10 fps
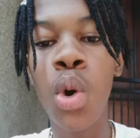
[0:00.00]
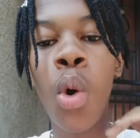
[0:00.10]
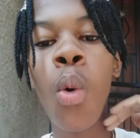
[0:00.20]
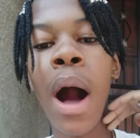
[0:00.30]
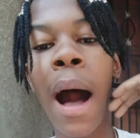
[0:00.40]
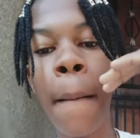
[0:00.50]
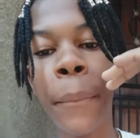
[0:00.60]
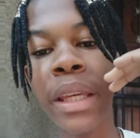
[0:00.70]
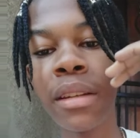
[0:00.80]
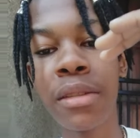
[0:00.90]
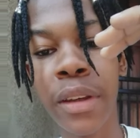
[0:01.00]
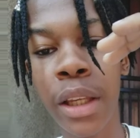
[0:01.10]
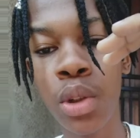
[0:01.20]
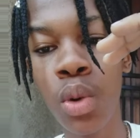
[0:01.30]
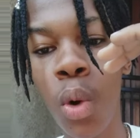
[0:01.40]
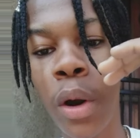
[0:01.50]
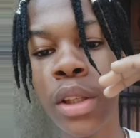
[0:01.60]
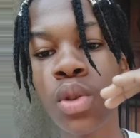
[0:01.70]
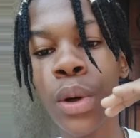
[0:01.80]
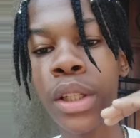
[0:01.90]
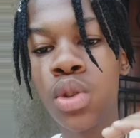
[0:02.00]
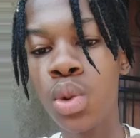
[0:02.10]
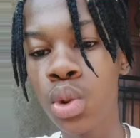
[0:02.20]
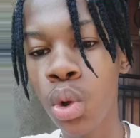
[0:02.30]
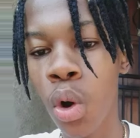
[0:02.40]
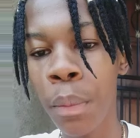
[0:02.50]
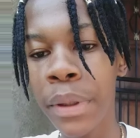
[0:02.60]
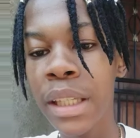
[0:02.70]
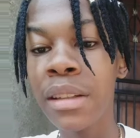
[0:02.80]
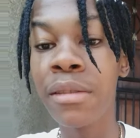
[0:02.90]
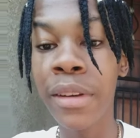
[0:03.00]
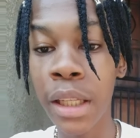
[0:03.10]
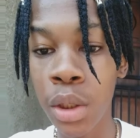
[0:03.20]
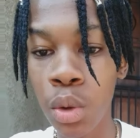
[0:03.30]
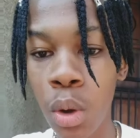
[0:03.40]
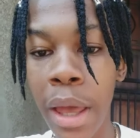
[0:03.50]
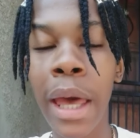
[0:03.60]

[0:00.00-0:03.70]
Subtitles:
go up in value or it's going to drop in value.